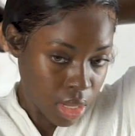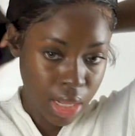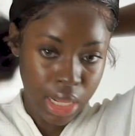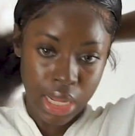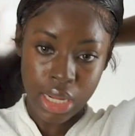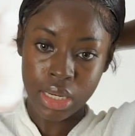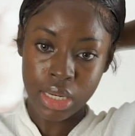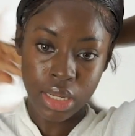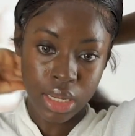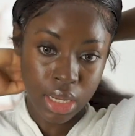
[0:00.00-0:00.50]

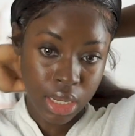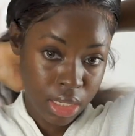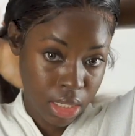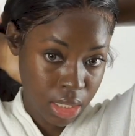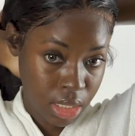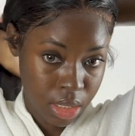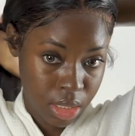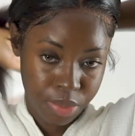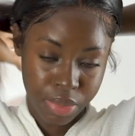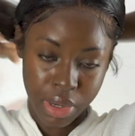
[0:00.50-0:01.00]
like the
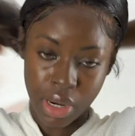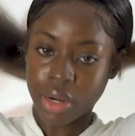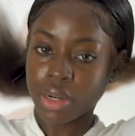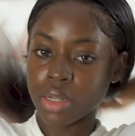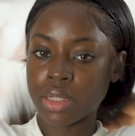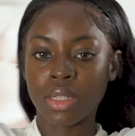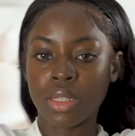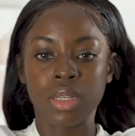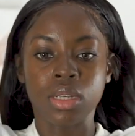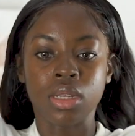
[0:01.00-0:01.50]
edges
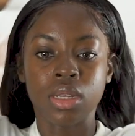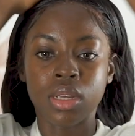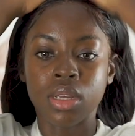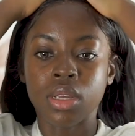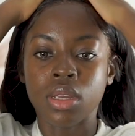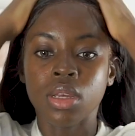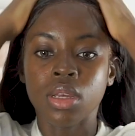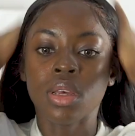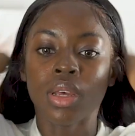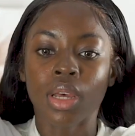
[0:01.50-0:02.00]
part,
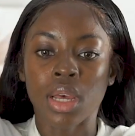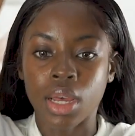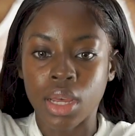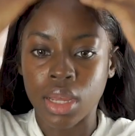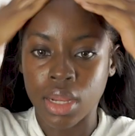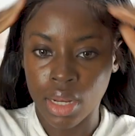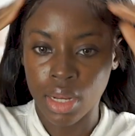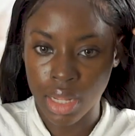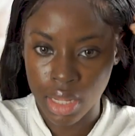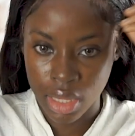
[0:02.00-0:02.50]

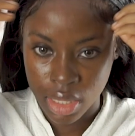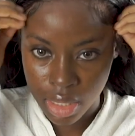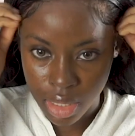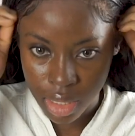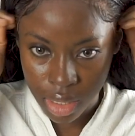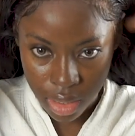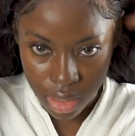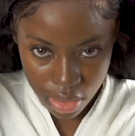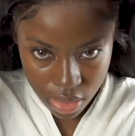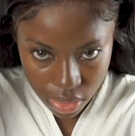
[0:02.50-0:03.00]
and
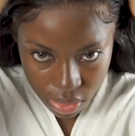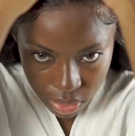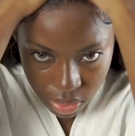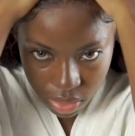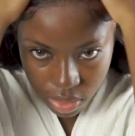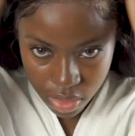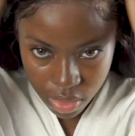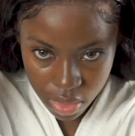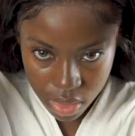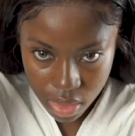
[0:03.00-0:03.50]
like, you know,
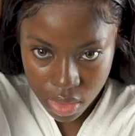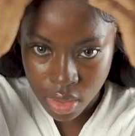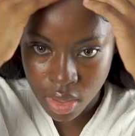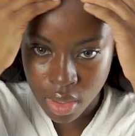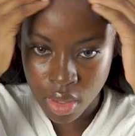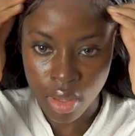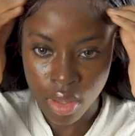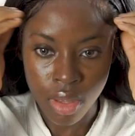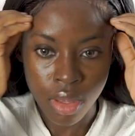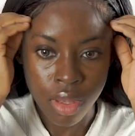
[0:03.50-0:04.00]

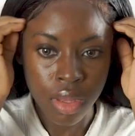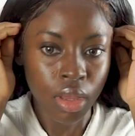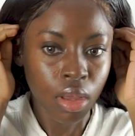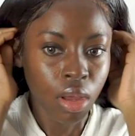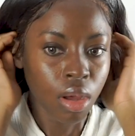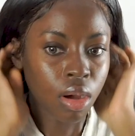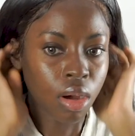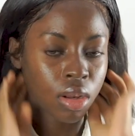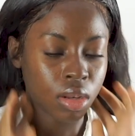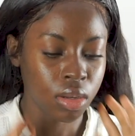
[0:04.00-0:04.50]

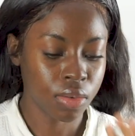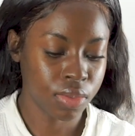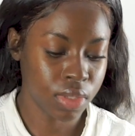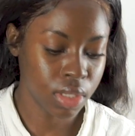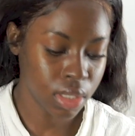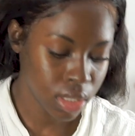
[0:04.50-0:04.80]
all of